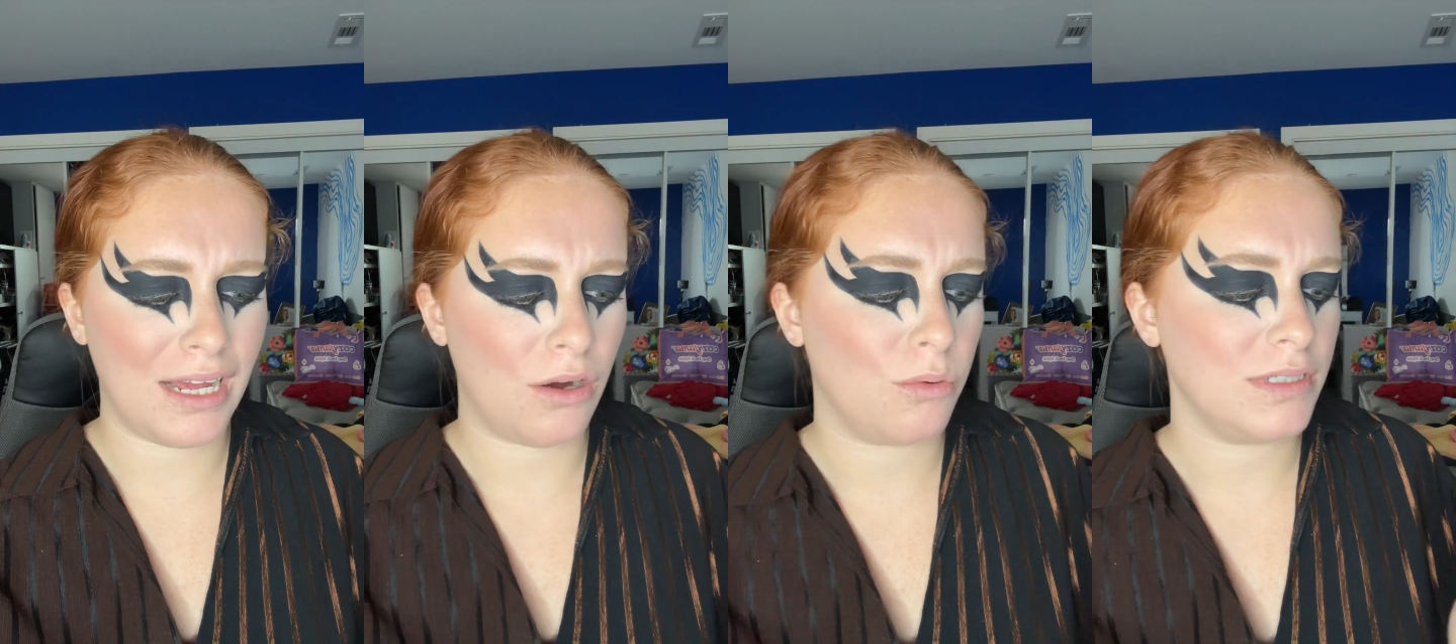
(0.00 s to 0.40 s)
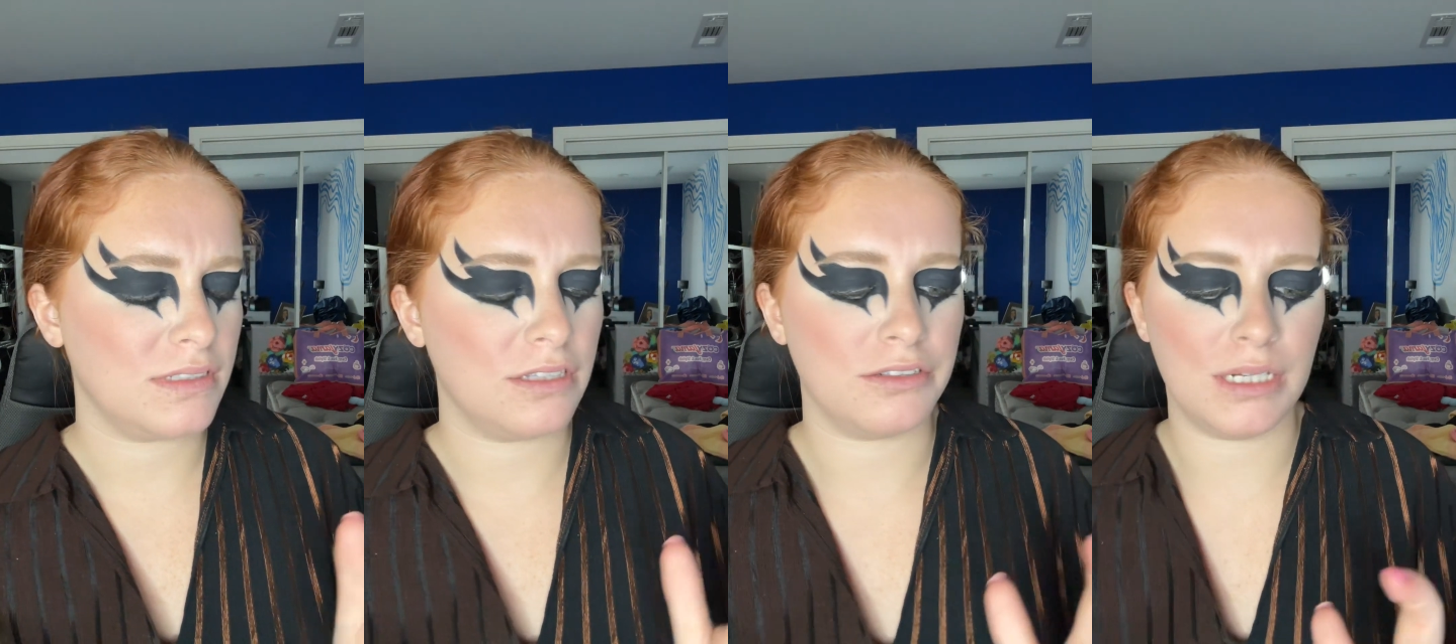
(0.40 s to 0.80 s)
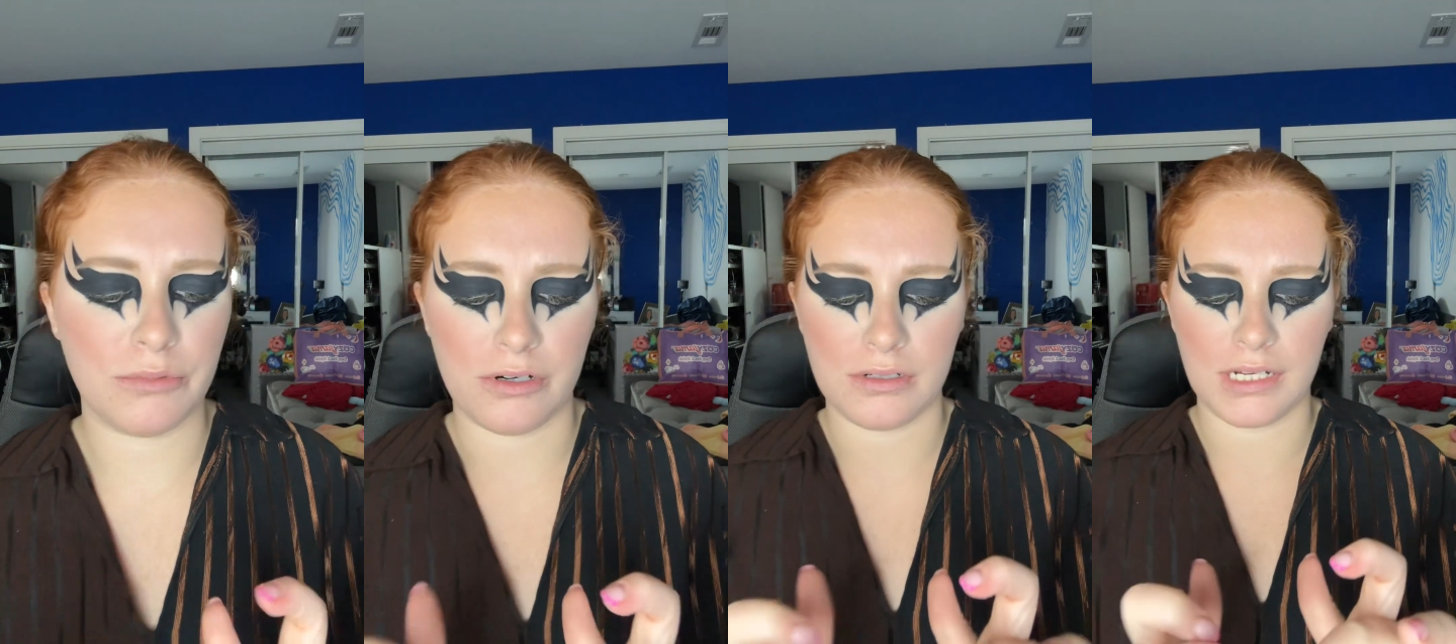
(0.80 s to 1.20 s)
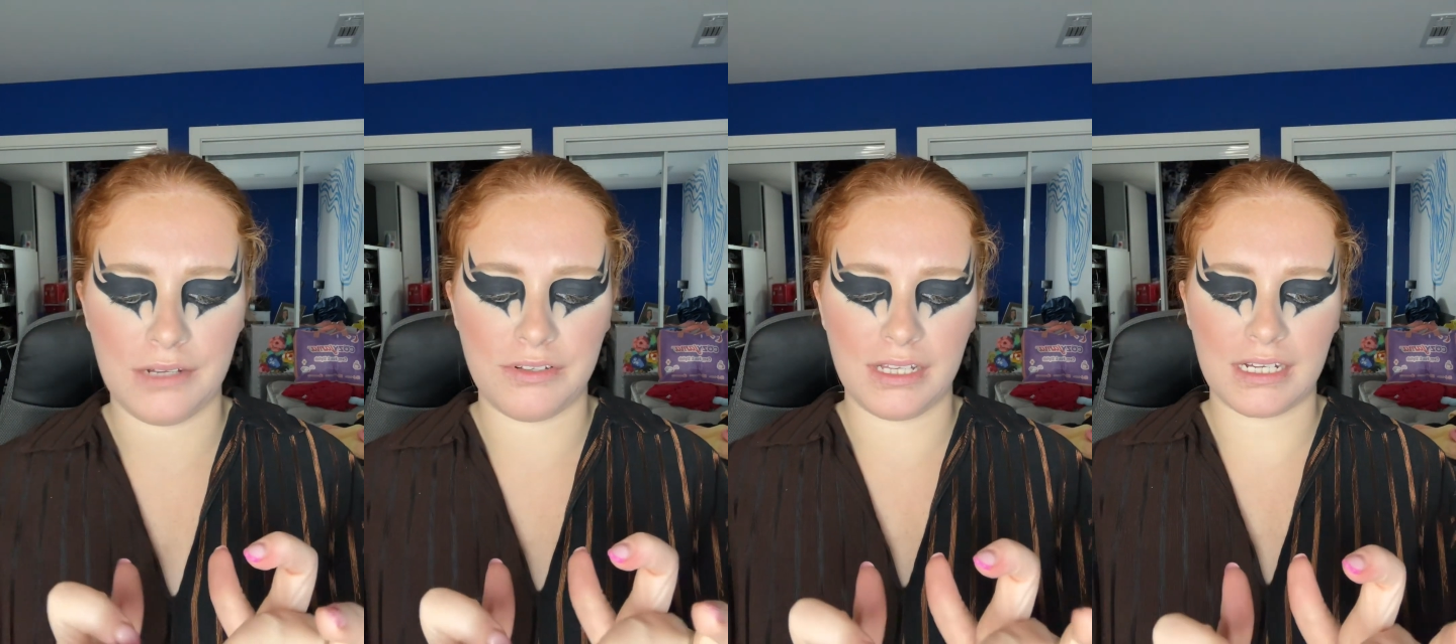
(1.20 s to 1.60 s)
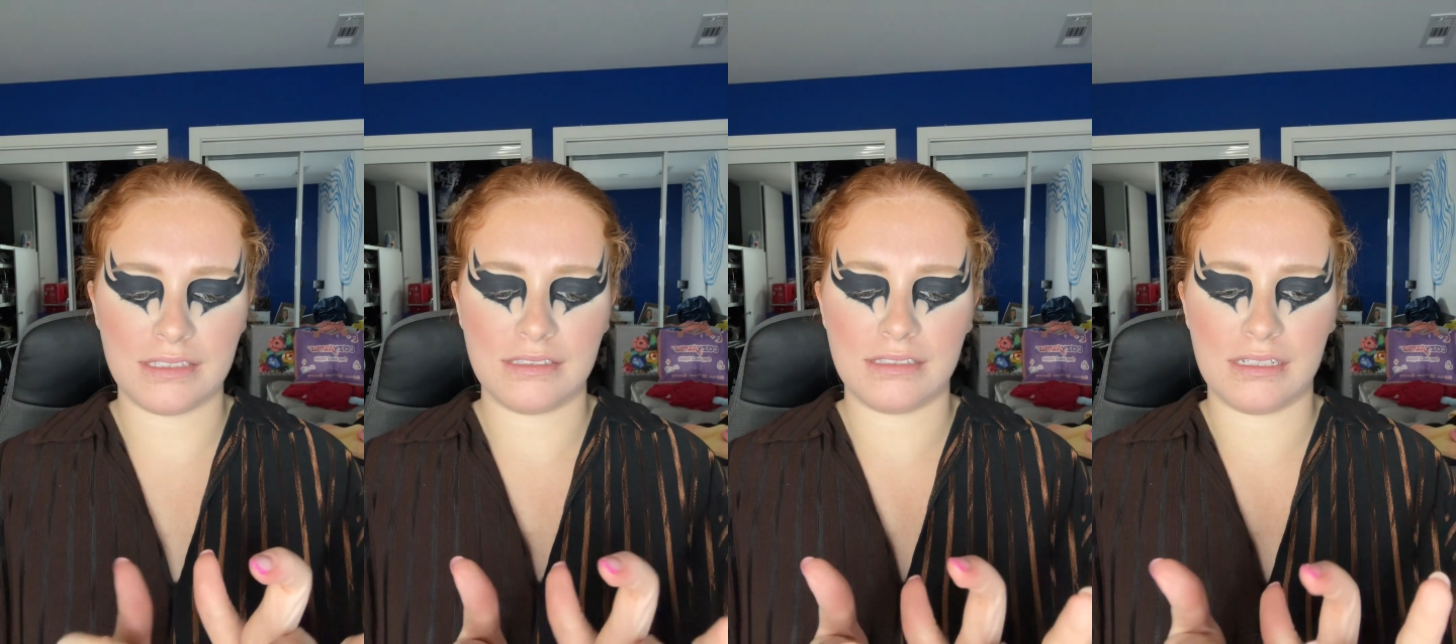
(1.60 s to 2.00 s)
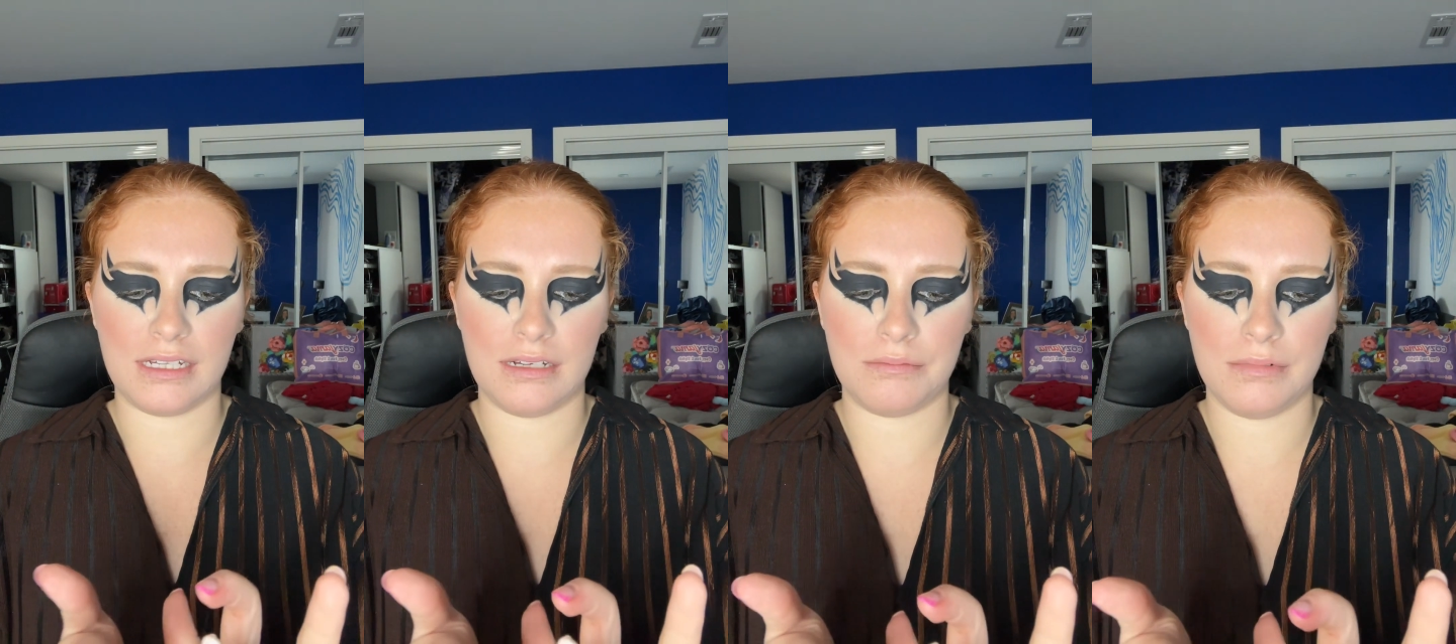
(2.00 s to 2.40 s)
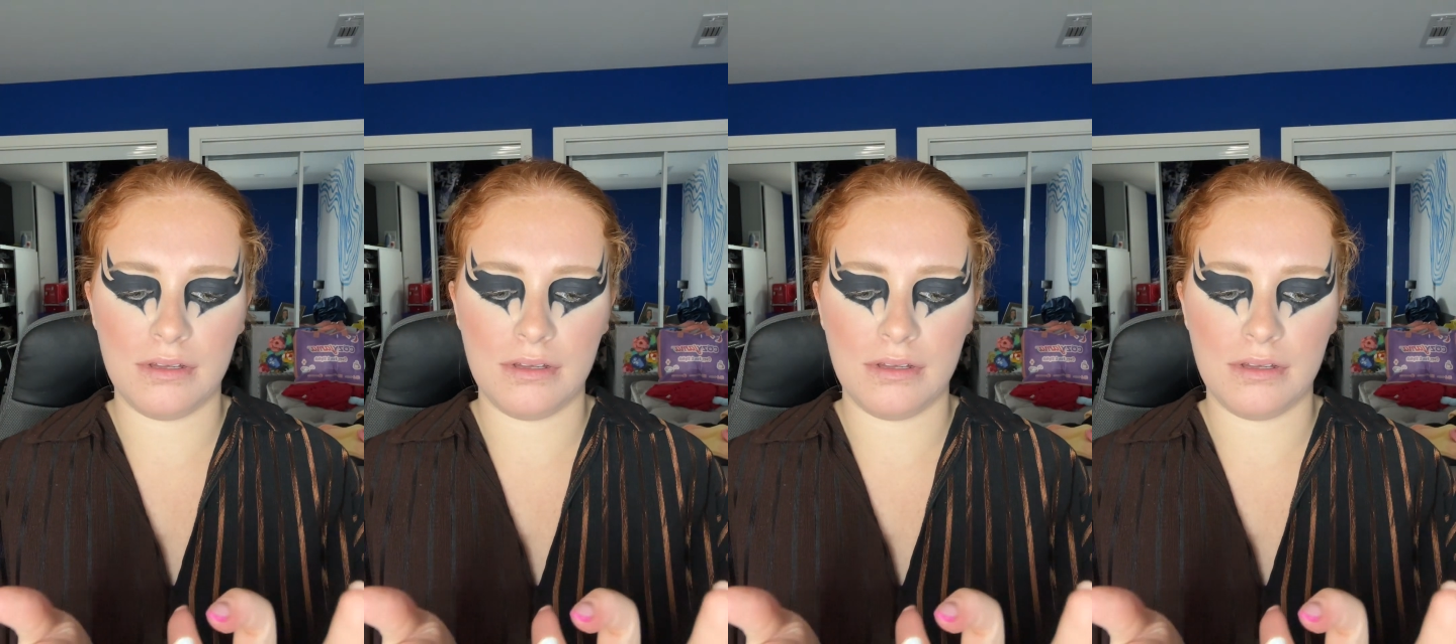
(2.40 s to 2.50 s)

always say their name wrong. I feel like I still am.